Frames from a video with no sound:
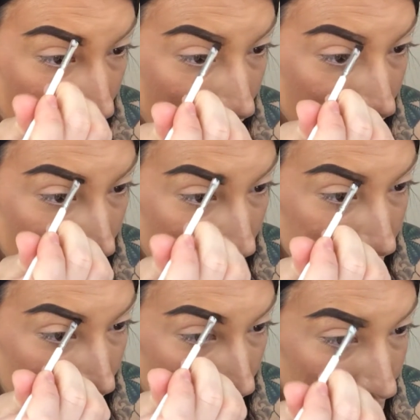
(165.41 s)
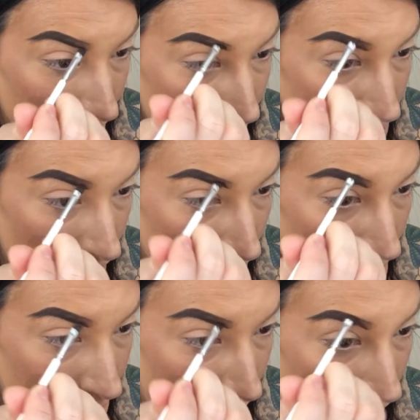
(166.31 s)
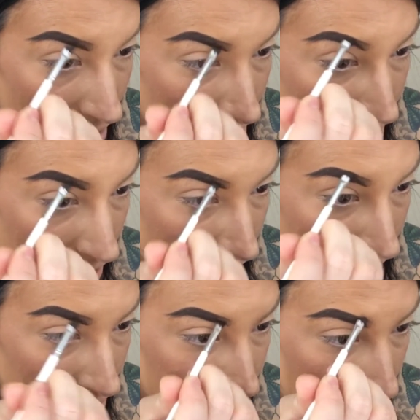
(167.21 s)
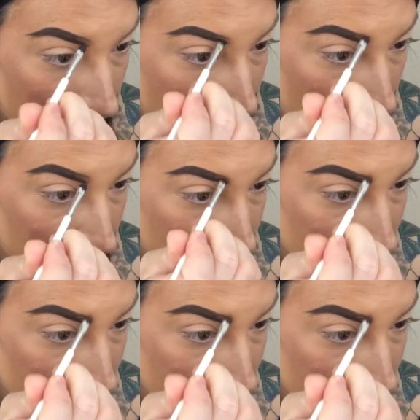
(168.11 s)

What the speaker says: And then I take what was on the bottom and I kind of drag it up.